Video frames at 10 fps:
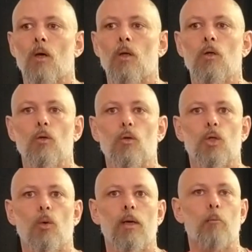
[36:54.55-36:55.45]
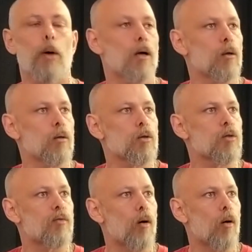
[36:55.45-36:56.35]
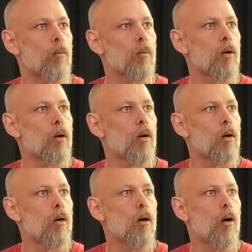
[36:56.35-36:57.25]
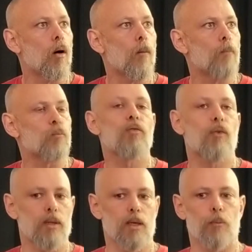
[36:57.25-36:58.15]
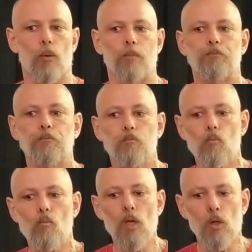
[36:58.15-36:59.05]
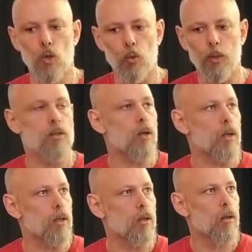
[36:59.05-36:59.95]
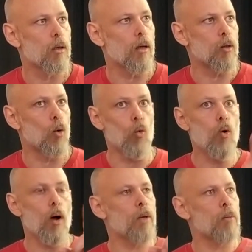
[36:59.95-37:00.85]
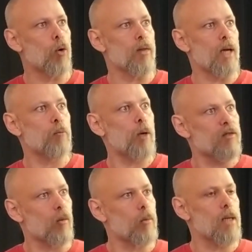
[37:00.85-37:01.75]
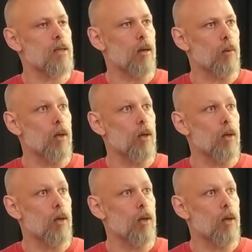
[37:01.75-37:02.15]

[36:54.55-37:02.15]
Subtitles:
drawing patterns from, for example, you're reading a study and you go, I remember that part from last